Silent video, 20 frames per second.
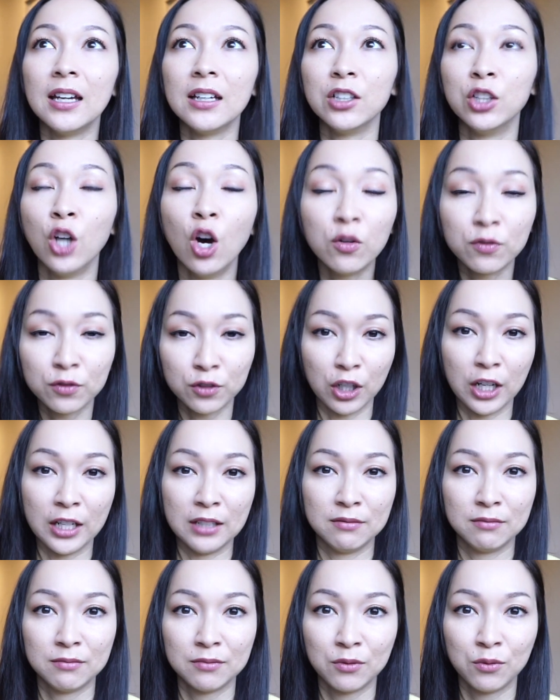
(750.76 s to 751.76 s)
go for it.
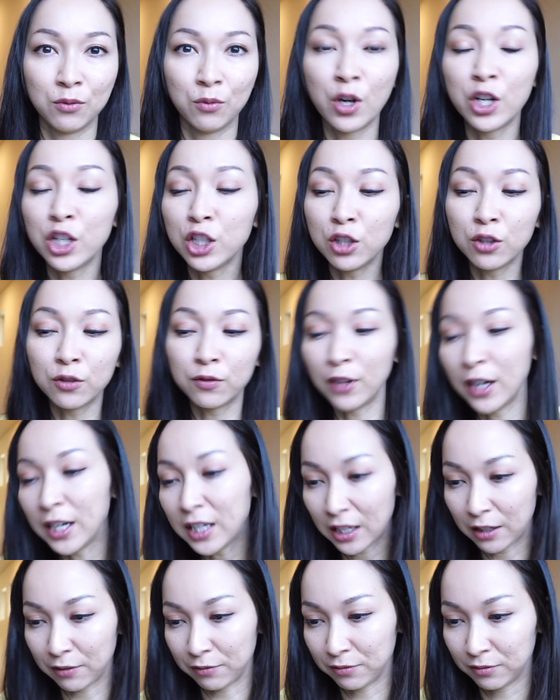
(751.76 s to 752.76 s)
What are you afraid
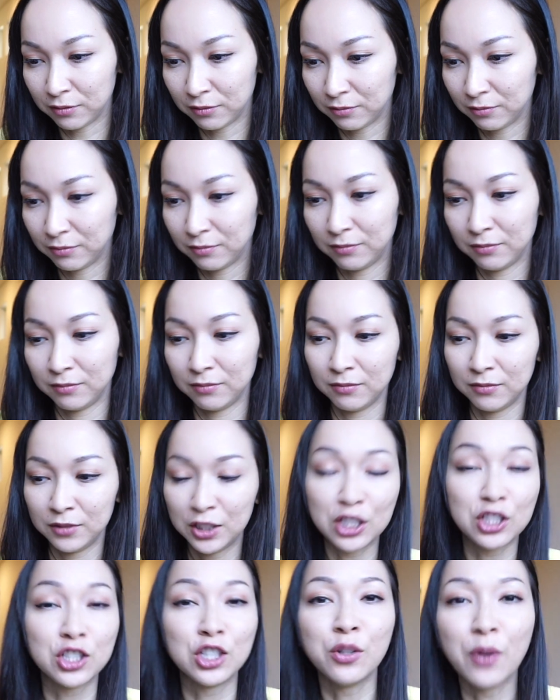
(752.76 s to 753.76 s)
of?
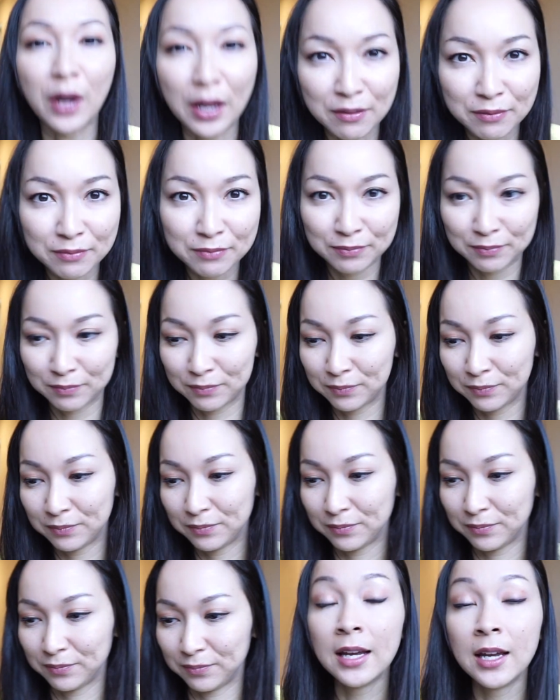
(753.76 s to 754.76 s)
Just do it.
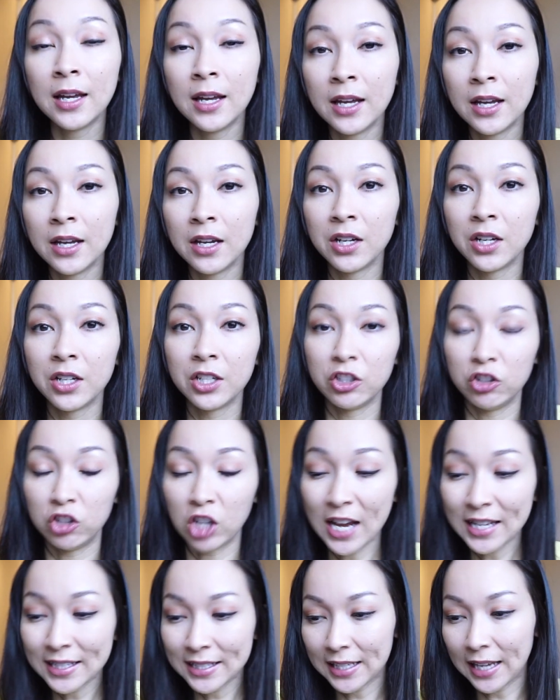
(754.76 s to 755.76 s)

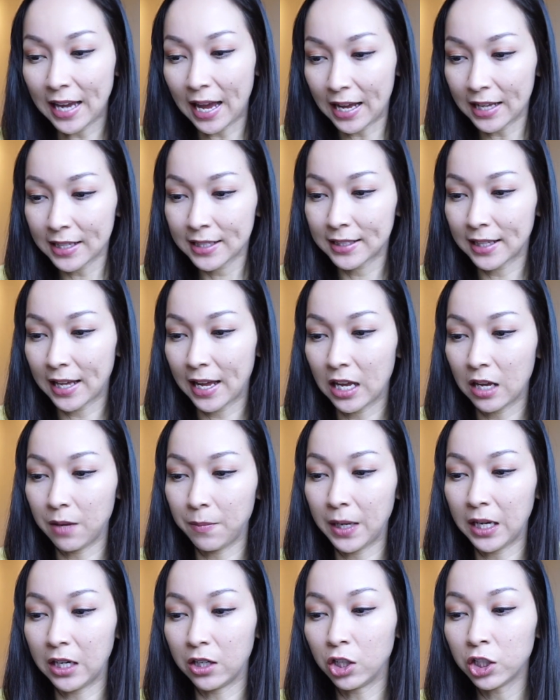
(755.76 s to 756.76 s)
Jassy asks, I am
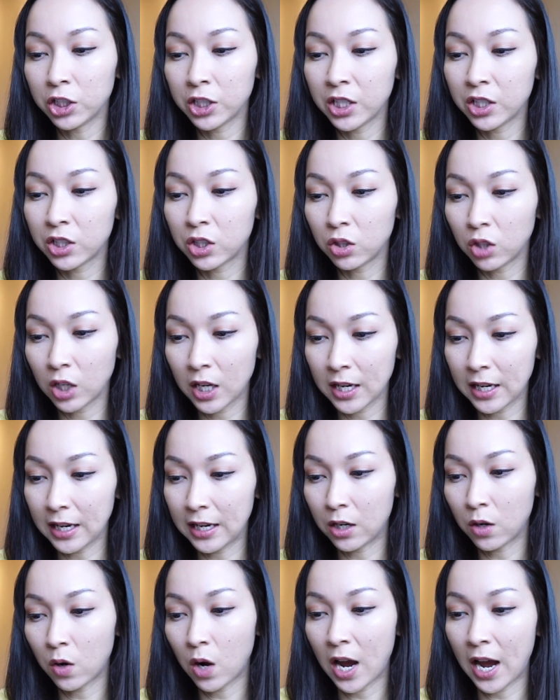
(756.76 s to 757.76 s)
a nursing student
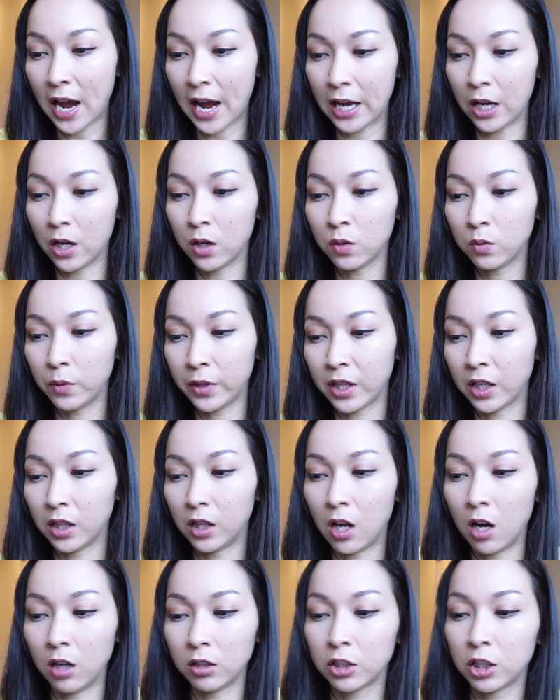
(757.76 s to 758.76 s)
in Ohio with a
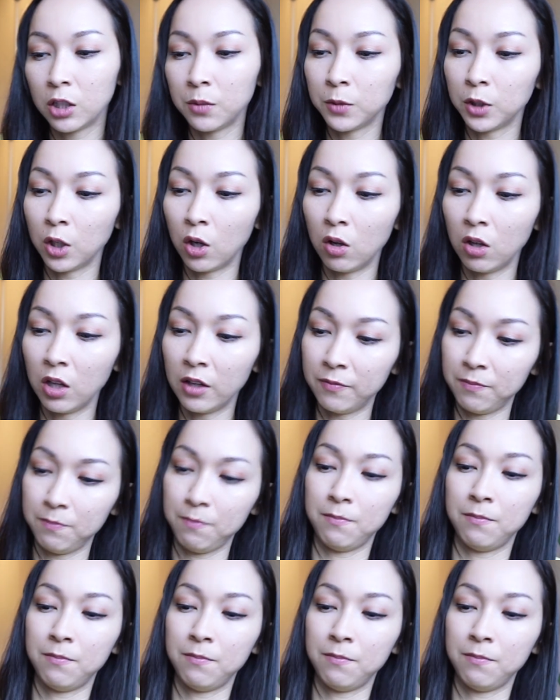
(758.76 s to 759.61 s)
long-term goal of,